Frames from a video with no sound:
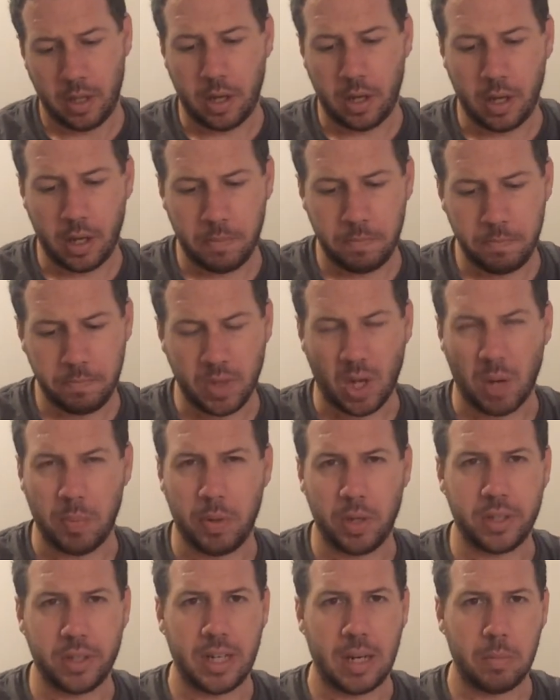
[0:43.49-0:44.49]
Um, I'll
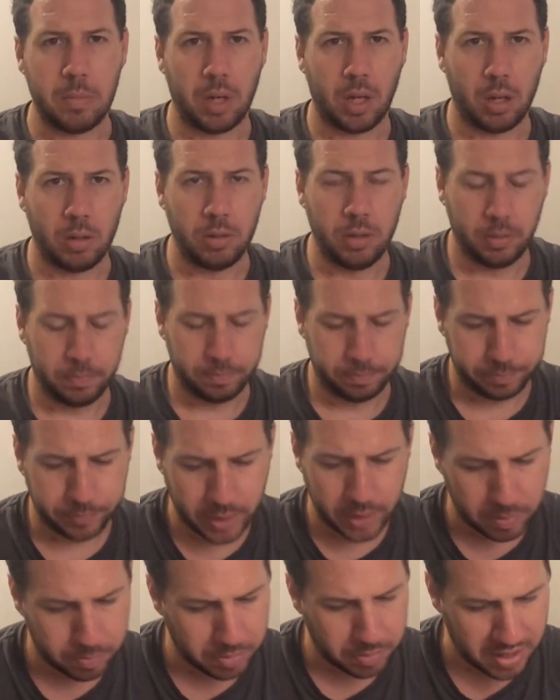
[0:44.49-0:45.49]
put it down below.
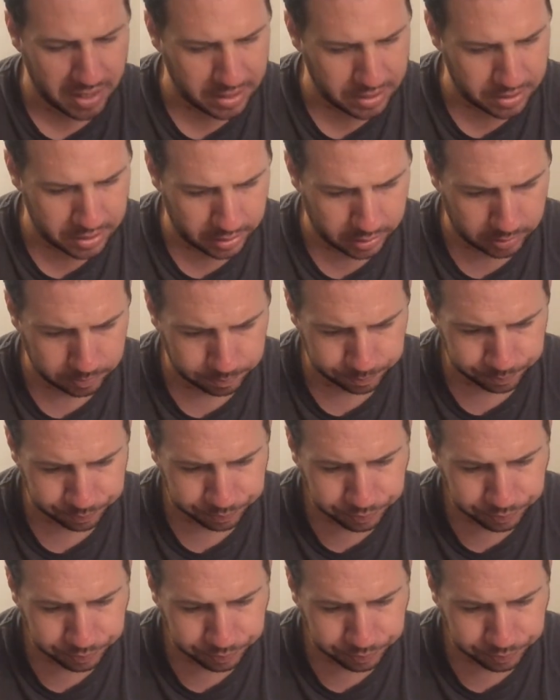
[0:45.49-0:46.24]
It'd be easier.